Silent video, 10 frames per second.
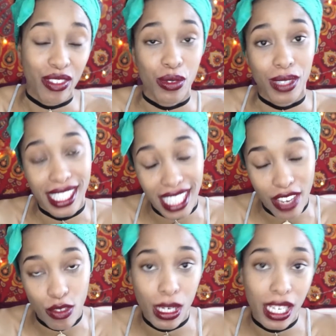to
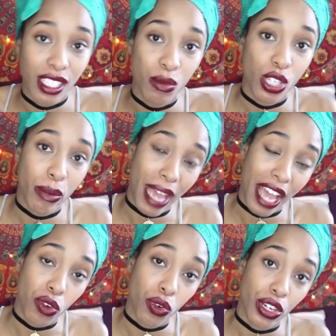receive because it was on
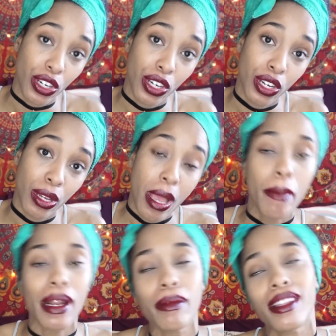back order.
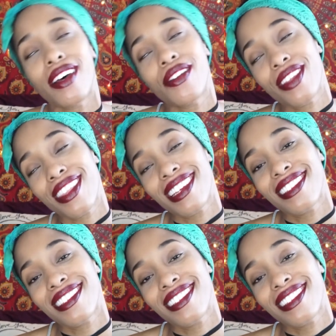But I'm in love with it.